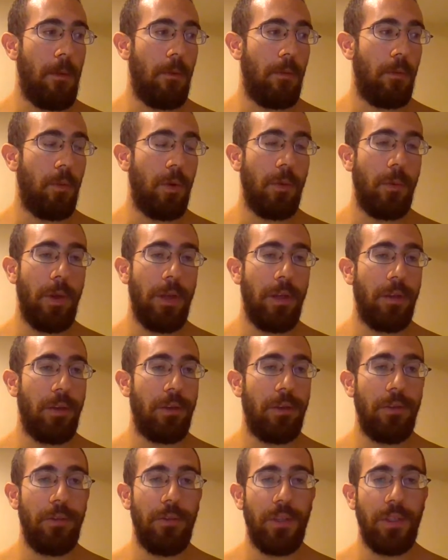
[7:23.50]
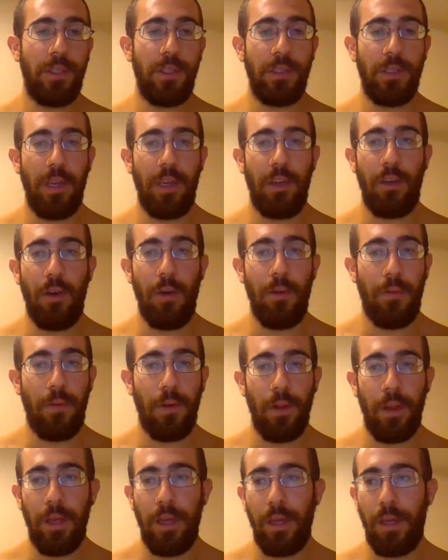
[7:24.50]
one way you could do this is like go for
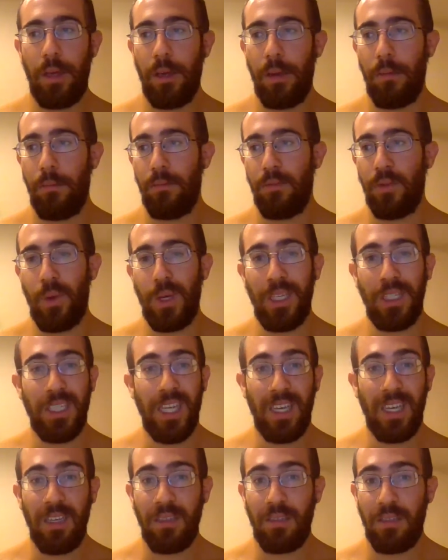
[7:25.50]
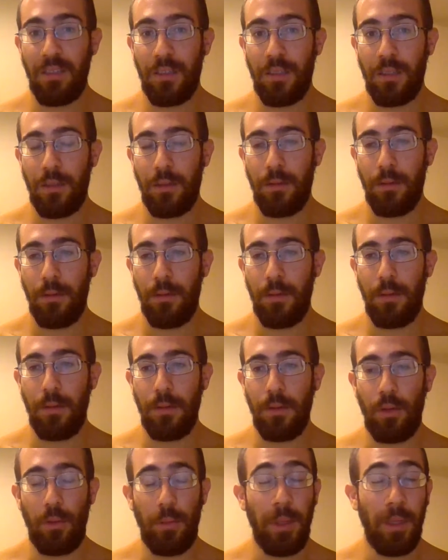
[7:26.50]
like 20 seconds,
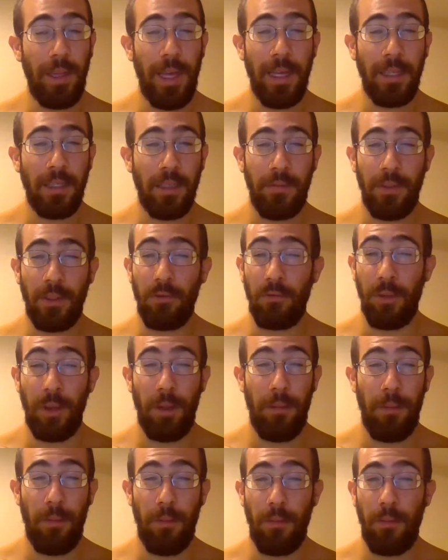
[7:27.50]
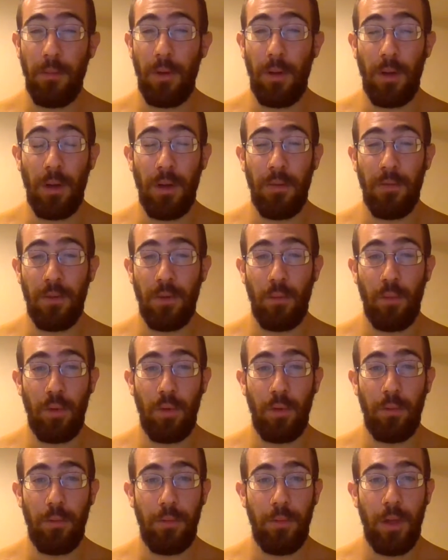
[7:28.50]
a little bit less if it's really
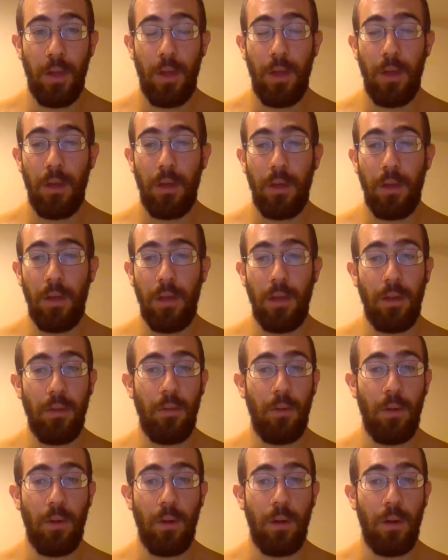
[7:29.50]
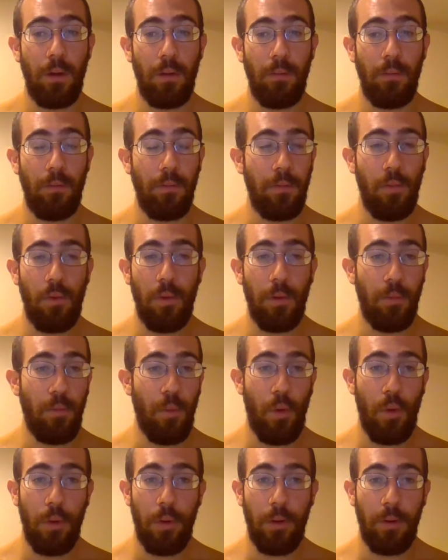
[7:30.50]
uncomfortable, and or
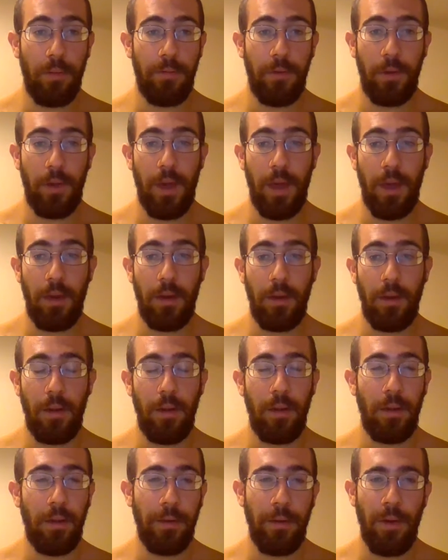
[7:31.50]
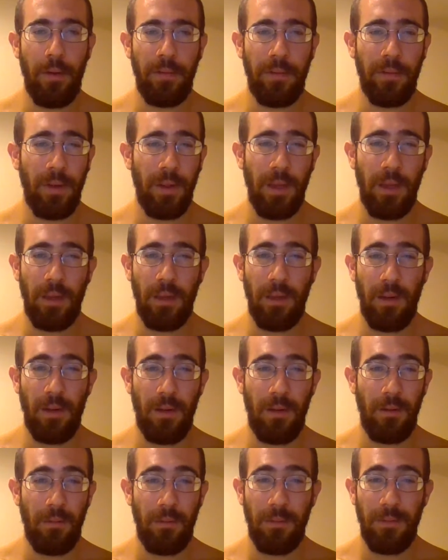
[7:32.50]
more if you can, and then go for like
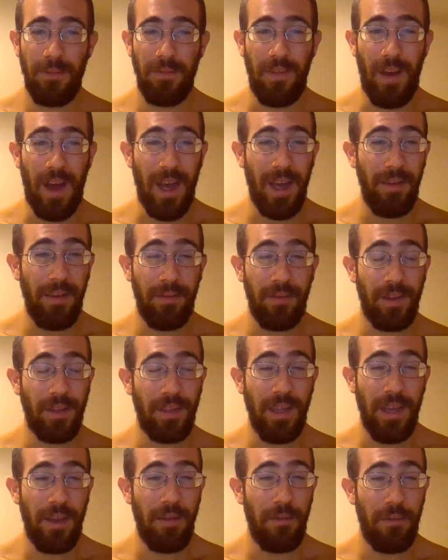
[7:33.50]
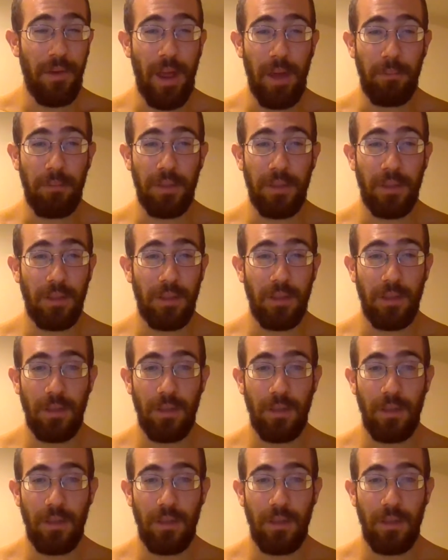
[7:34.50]
5 to 10 reps,